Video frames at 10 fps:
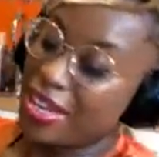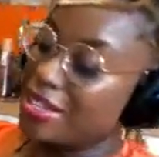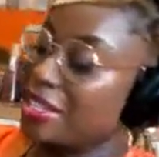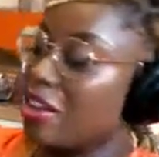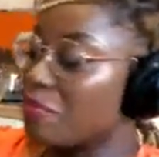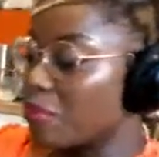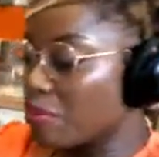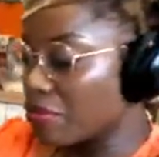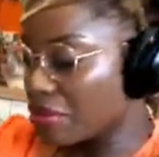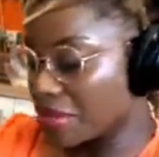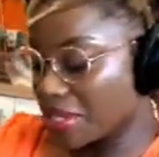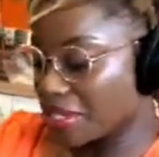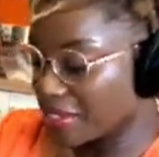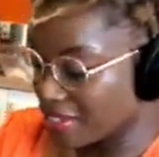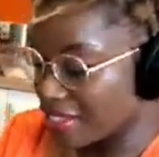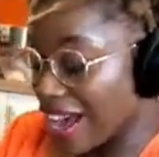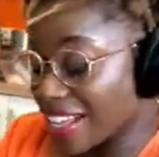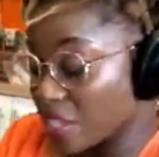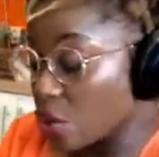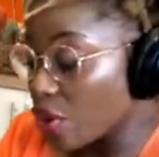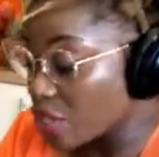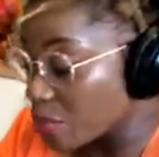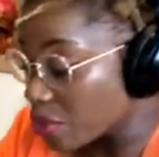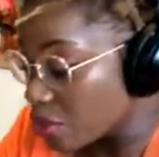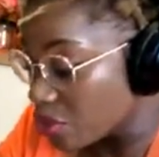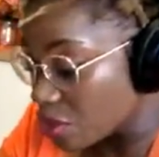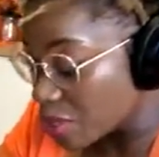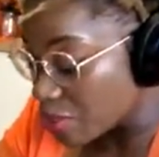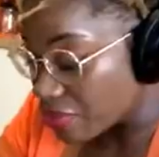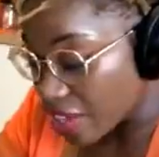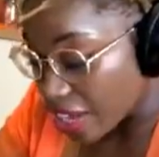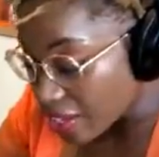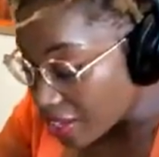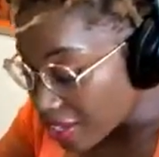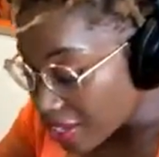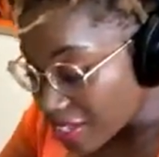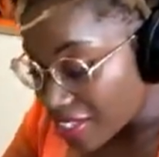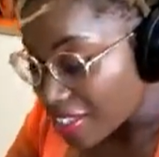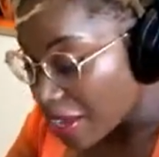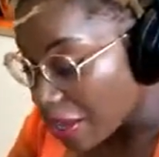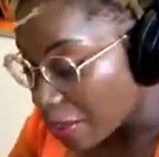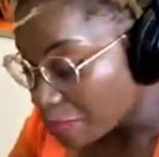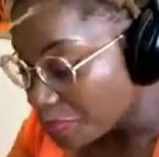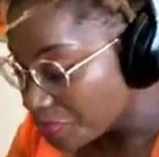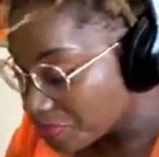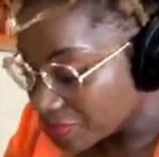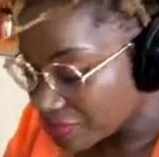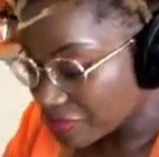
I used to love Bob Ross. I still watch him on YouTube, to be fair. Um,